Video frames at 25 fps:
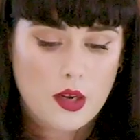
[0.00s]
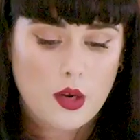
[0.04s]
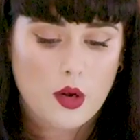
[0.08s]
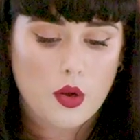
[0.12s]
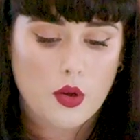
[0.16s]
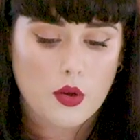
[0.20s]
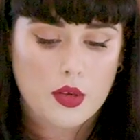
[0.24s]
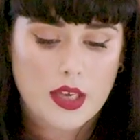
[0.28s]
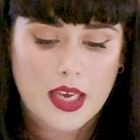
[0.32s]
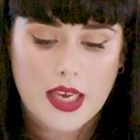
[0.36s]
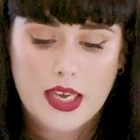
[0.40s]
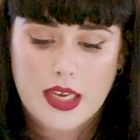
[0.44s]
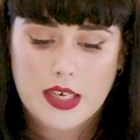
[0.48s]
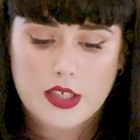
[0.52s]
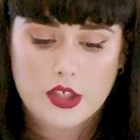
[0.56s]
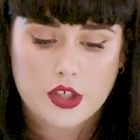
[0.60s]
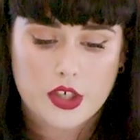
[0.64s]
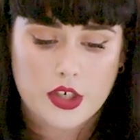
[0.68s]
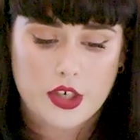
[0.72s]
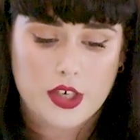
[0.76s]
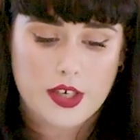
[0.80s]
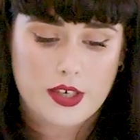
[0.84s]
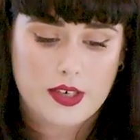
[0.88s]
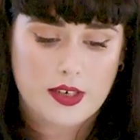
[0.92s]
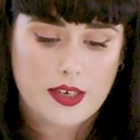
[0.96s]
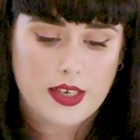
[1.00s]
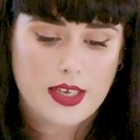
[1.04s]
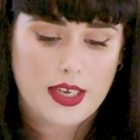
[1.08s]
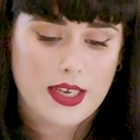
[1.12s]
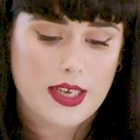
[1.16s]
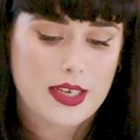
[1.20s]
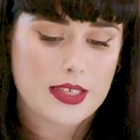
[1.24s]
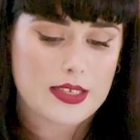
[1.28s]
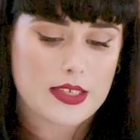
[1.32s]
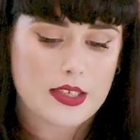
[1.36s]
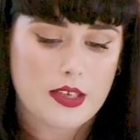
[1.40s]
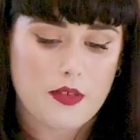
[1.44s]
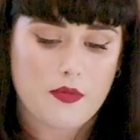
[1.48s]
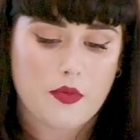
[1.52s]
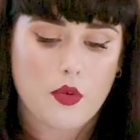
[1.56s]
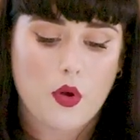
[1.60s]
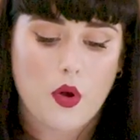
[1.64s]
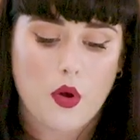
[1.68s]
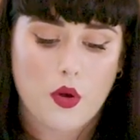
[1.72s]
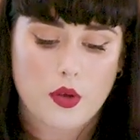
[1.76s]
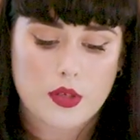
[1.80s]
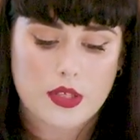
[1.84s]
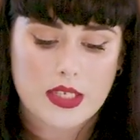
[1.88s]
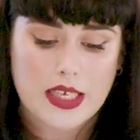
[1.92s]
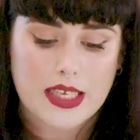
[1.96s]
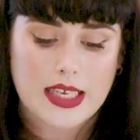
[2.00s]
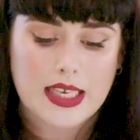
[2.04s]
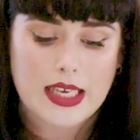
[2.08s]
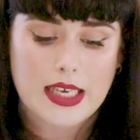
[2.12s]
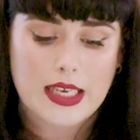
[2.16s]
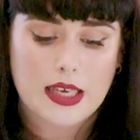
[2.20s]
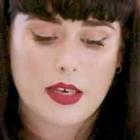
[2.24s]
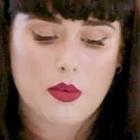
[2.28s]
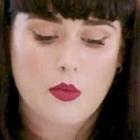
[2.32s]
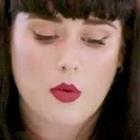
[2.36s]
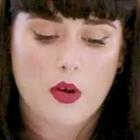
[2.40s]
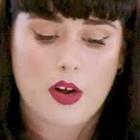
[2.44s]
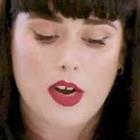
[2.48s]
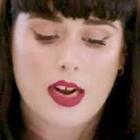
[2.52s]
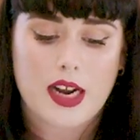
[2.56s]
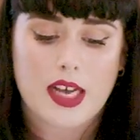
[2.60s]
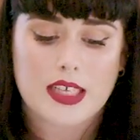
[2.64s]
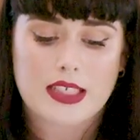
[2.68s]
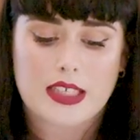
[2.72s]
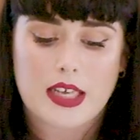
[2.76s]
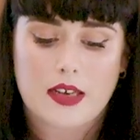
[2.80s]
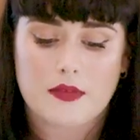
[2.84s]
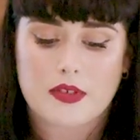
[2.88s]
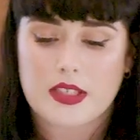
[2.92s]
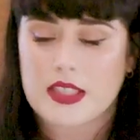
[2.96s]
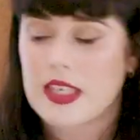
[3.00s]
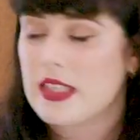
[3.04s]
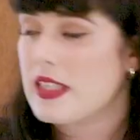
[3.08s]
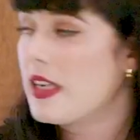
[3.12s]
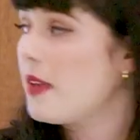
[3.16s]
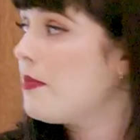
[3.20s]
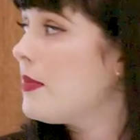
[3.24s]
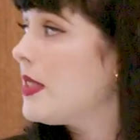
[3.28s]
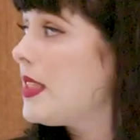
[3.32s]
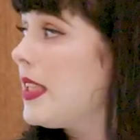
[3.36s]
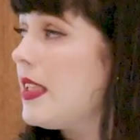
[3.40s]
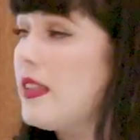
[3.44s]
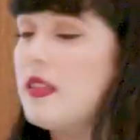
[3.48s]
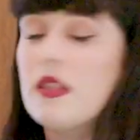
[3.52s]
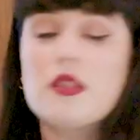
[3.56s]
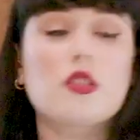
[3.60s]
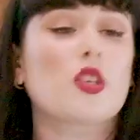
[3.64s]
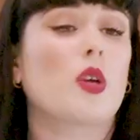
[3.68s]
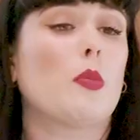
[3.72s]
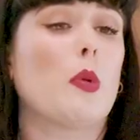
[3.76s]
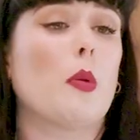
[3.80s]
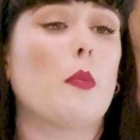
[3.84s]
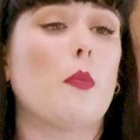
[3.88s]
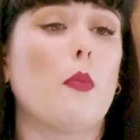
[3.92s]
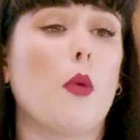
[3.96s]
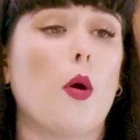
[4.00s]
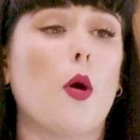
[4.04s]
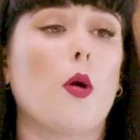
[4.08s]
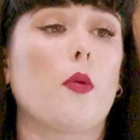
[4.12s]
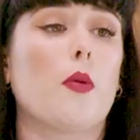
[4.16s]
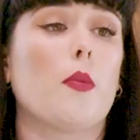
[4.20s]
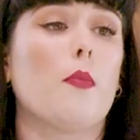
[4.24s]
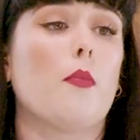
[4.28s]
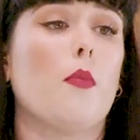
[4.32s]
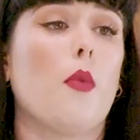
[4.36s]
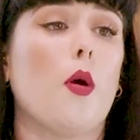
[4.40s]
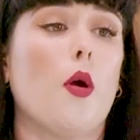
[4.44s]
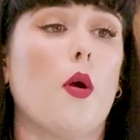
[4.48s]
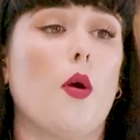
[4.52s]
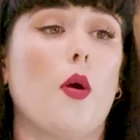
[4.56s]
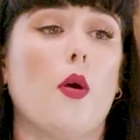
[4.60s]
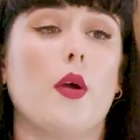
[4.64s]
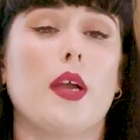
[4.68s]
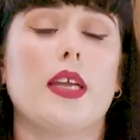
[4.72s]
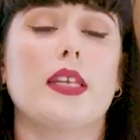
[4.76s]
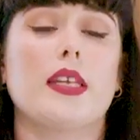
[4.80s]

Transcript: Location is, of course, a key one, and as I've said, I'm seeing this come up more and more